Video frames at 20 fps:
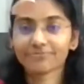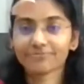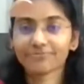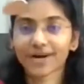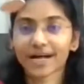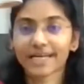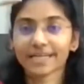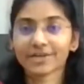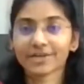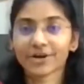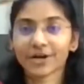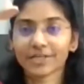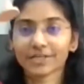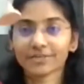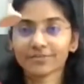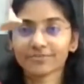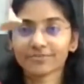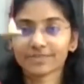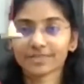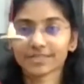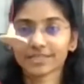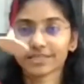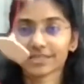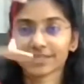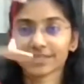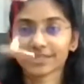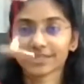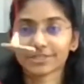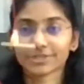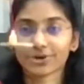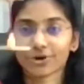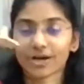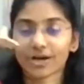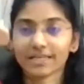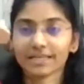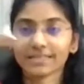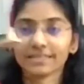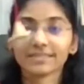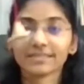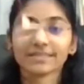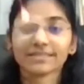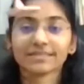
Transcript: fun kind of a toy.